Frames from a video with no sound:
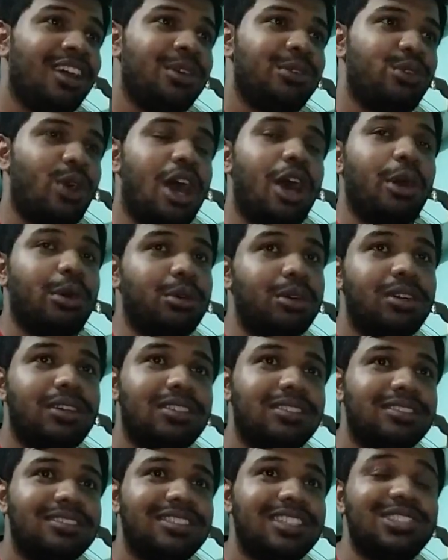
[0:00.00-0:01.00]
Wow,
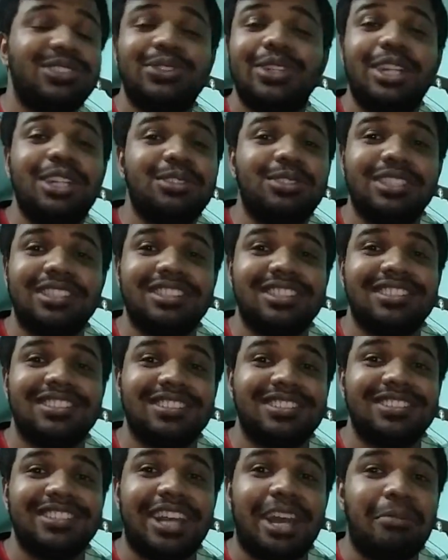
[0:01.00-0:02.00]
this trailer was
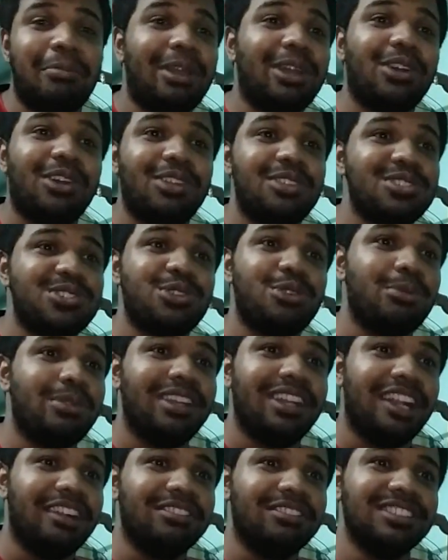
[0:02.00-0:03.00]
just epic on so
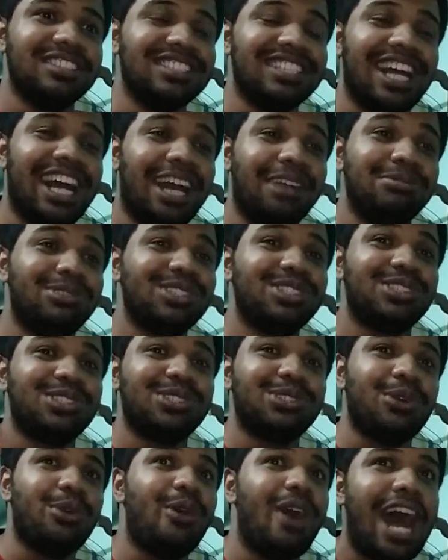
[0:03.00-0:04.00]
many levels. I'm just
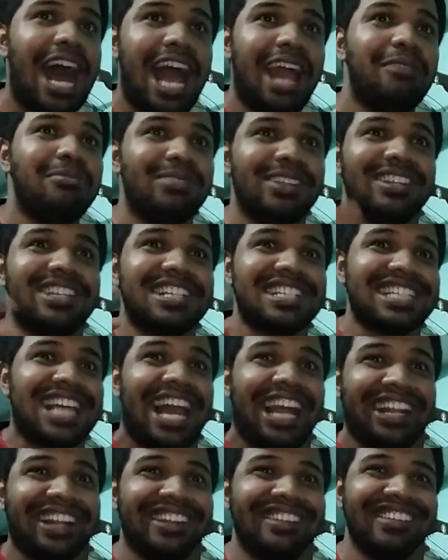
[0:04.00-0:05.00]
so hyped and
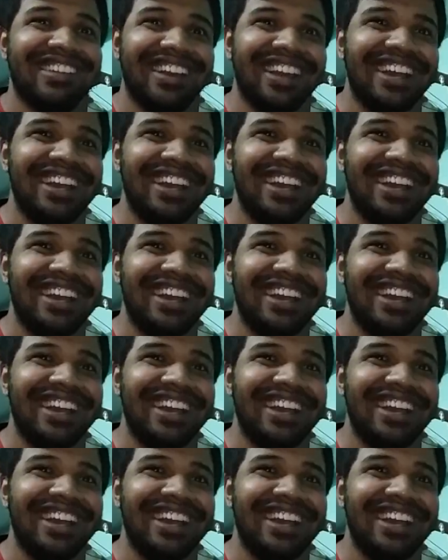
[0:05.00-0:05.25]
excited.